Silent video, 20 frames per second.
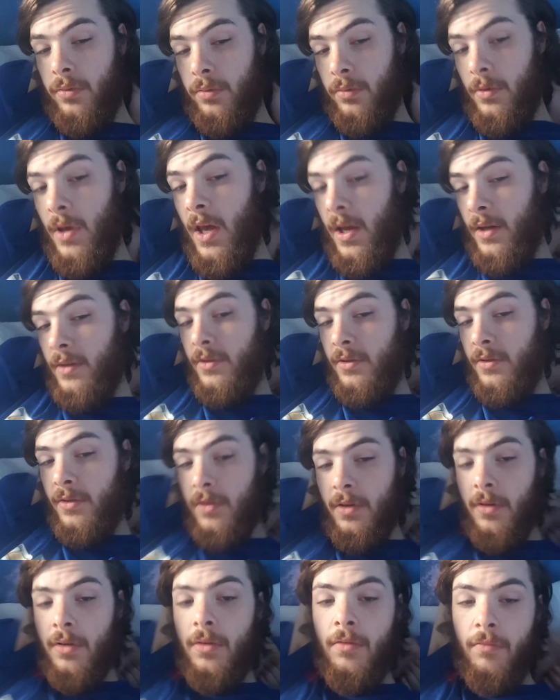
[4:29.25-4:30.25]
Yes,
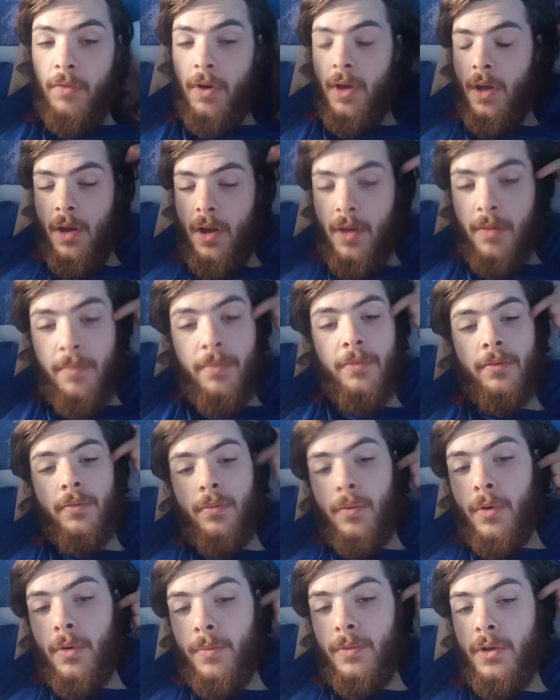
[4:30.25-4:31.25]
rehab.
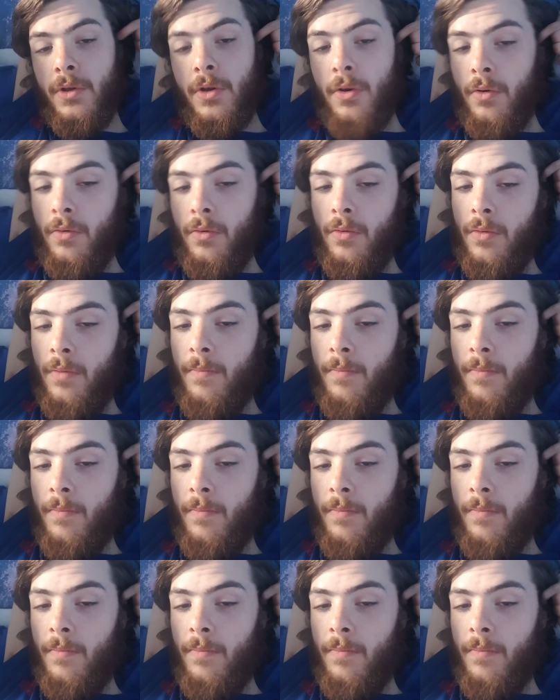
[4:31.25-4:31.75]
What to do?